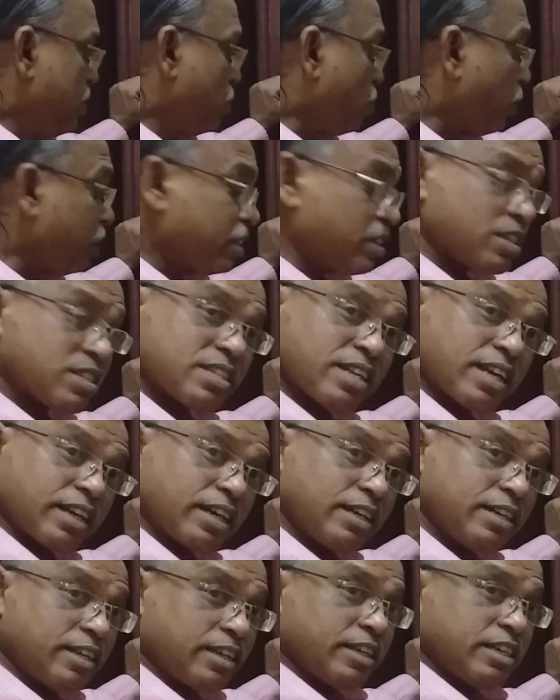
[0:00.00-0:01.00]
But the
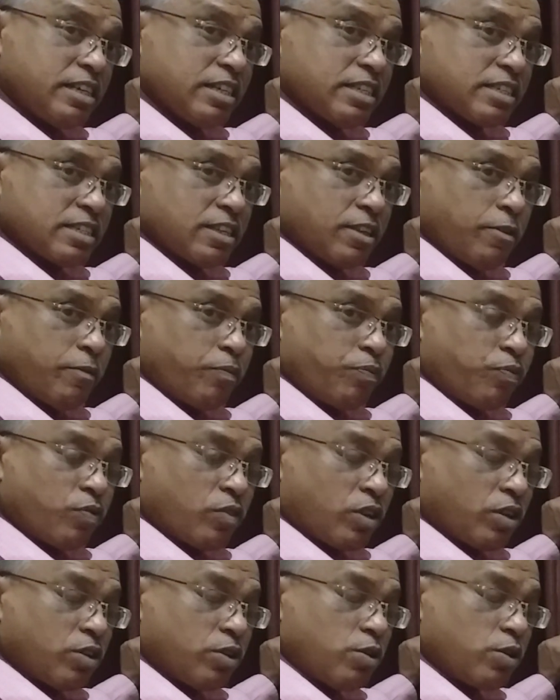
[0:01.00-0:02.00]
second case,
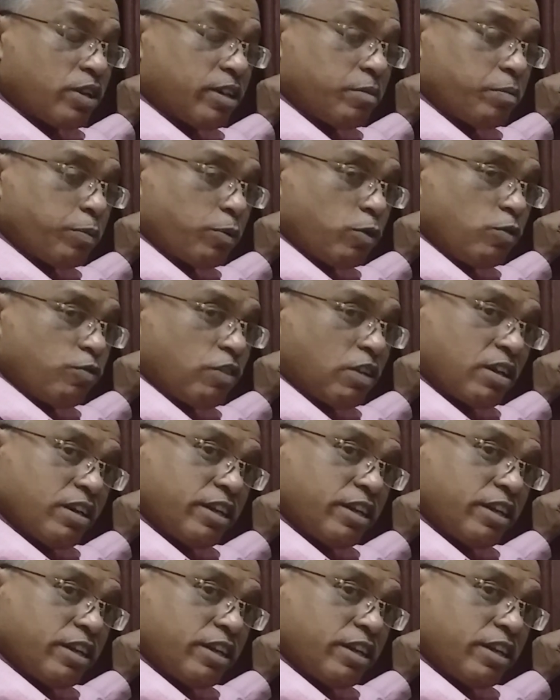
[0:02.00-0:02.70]
you can prove for